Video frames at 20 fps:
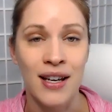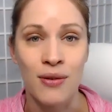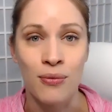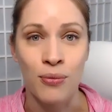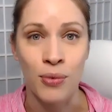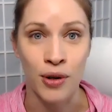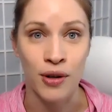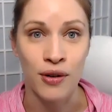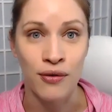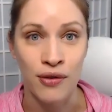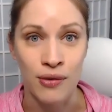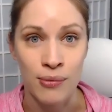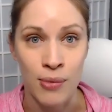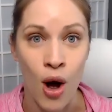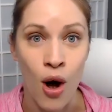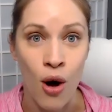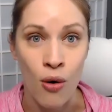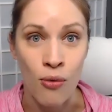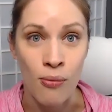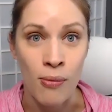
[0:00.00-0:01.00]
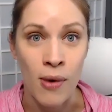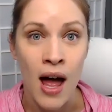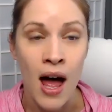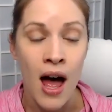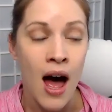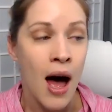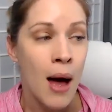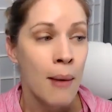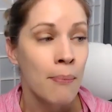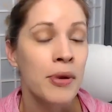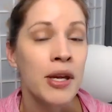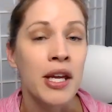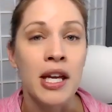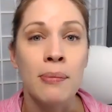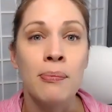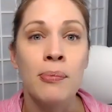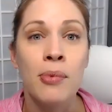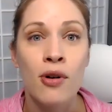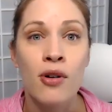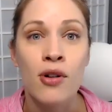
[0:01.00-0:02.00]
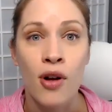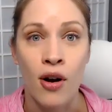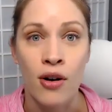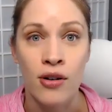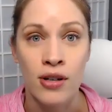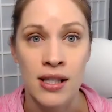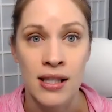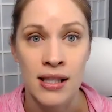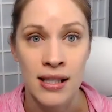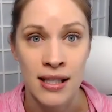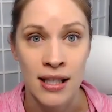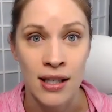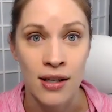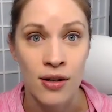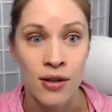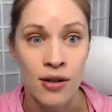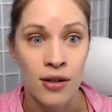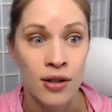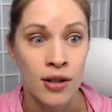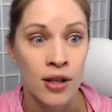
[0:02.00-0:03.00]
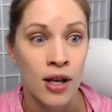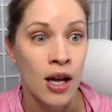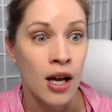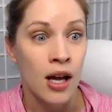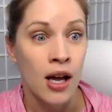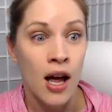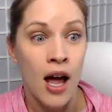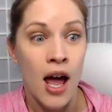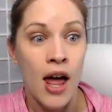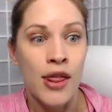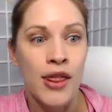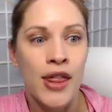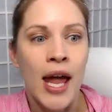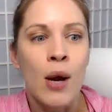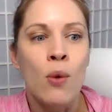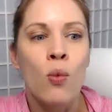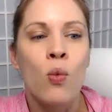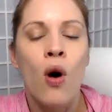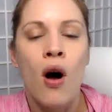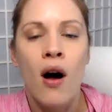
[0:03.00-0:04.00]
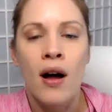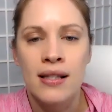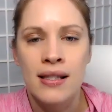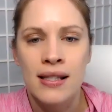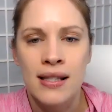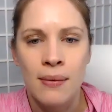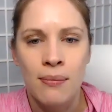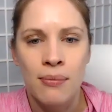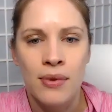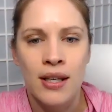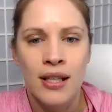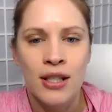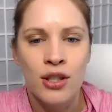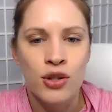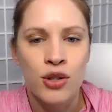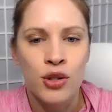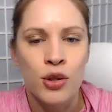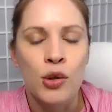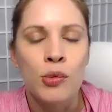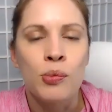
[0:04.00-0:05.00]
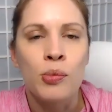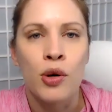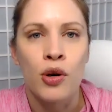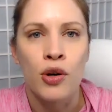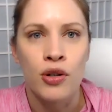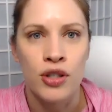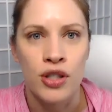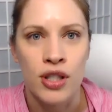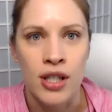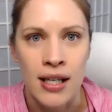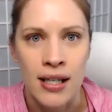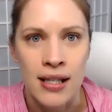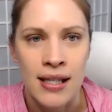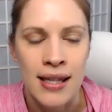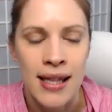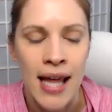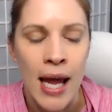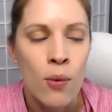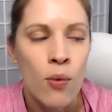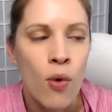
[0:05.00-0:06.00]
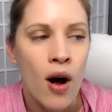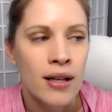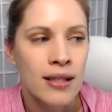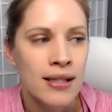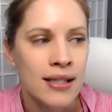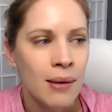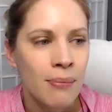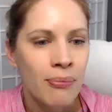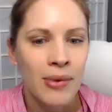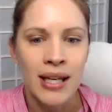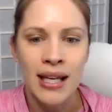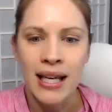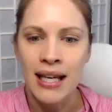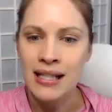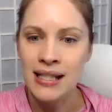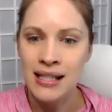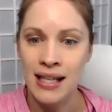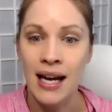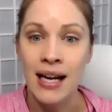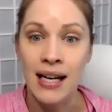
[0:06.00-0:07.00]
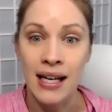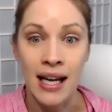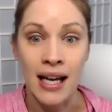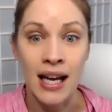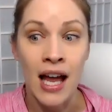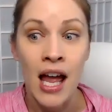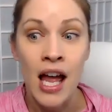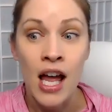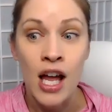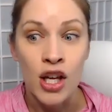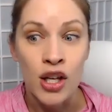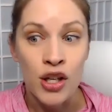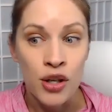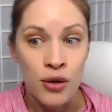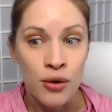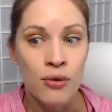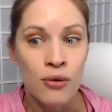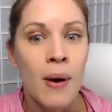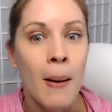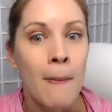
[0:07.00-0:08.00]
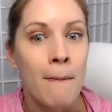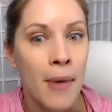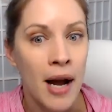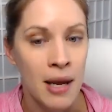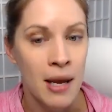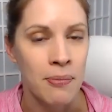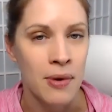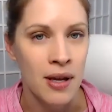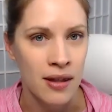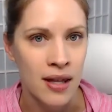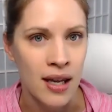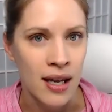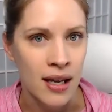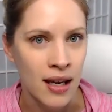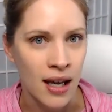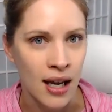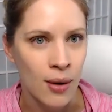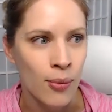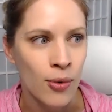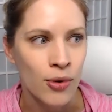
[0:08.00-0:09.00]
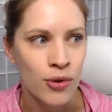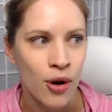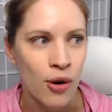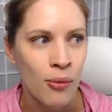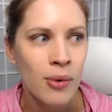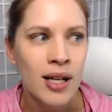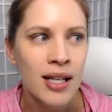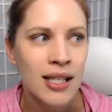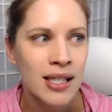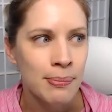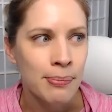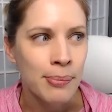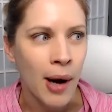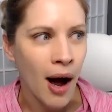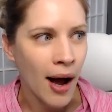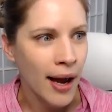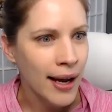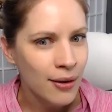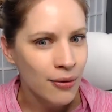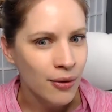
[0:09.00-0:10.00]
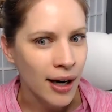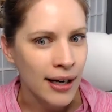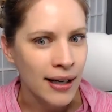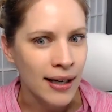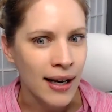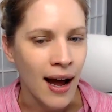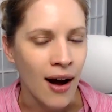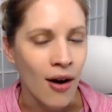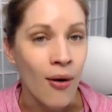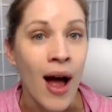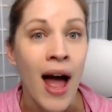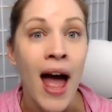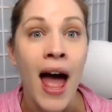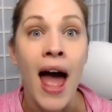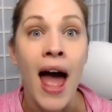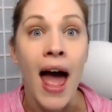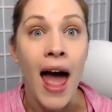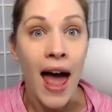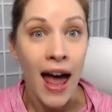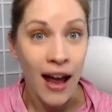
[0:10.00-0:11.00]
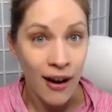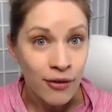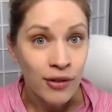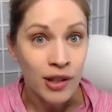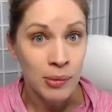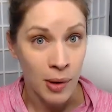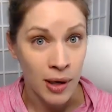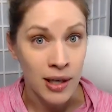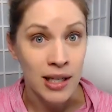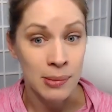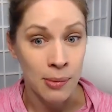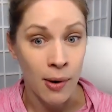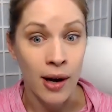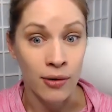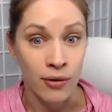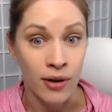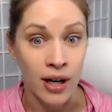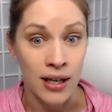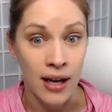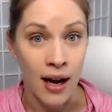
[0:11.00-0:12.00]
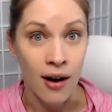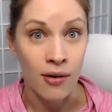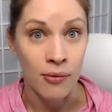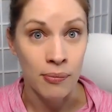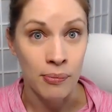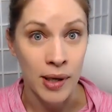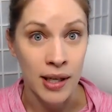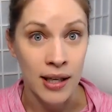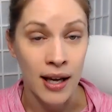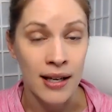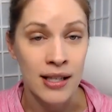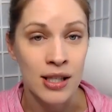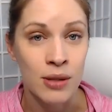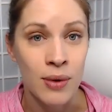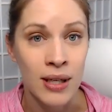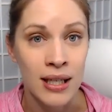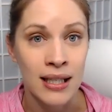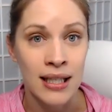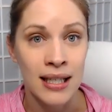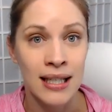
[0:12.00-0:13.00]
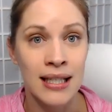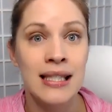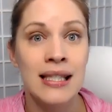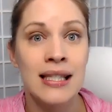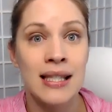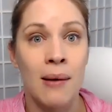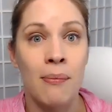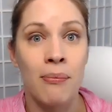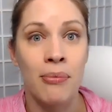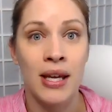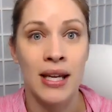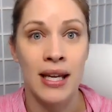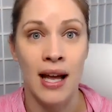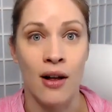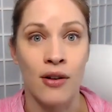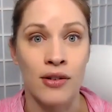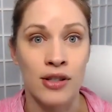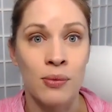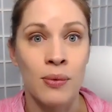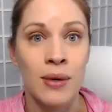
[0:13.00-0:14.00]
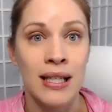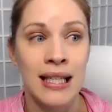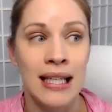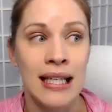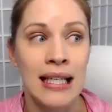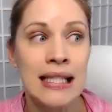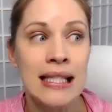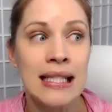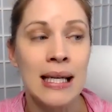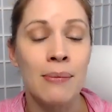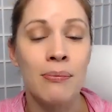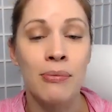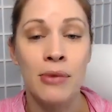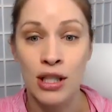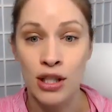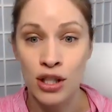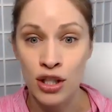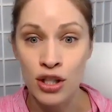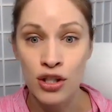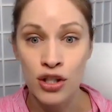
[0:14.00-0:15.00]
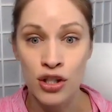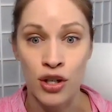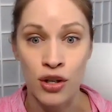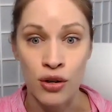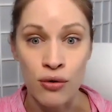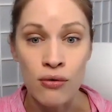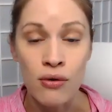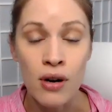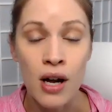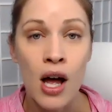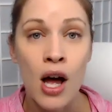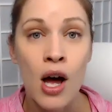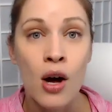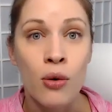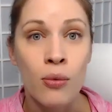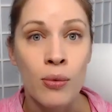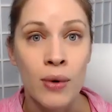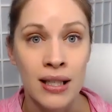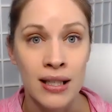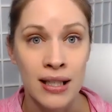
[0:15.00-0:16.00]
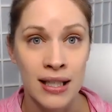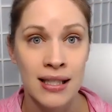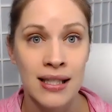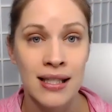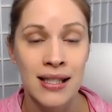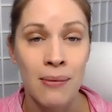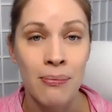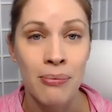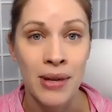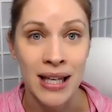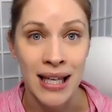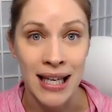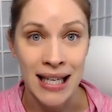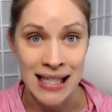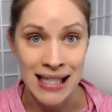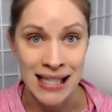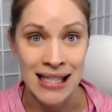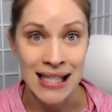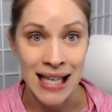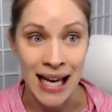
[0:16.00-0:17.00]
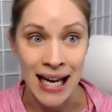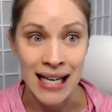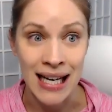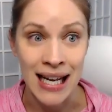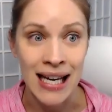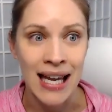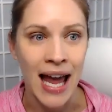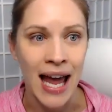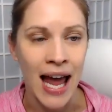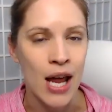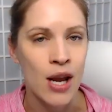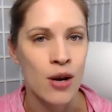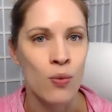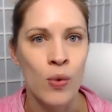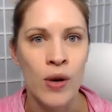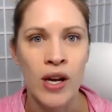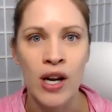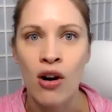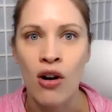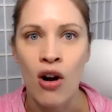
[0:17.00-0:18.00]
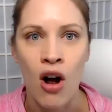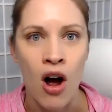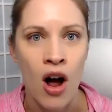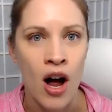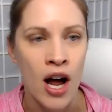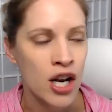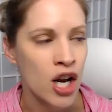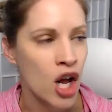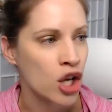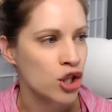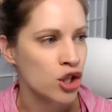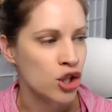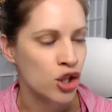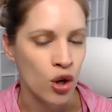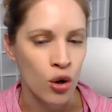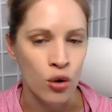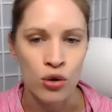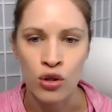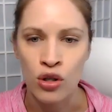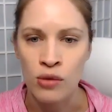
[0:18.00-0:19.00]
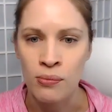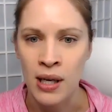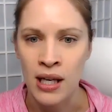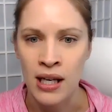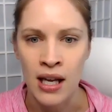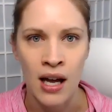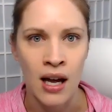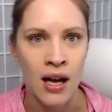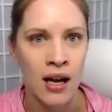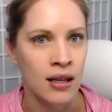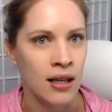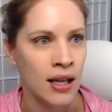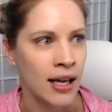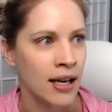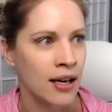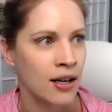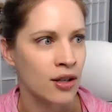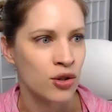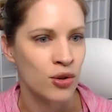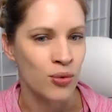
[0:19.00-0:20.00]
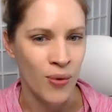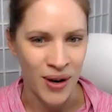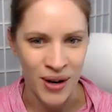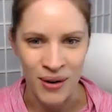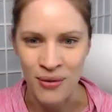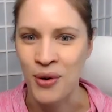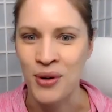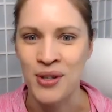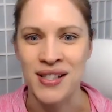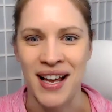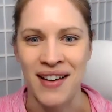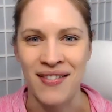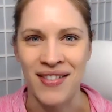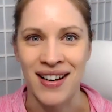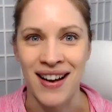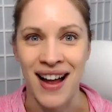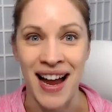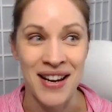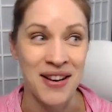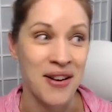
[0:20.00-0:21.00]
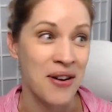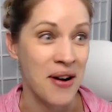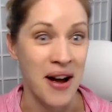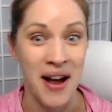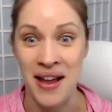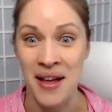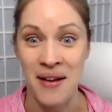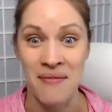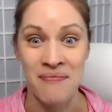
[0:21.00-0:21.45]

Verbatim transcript: can work from home. People are still they want something to purchase. They want something exciting. You might be thinking, well, nobody's buying right now. Everybody's buying right now because we need something else. We need something to do we need something exciting and we are on social media like 24 7 i know i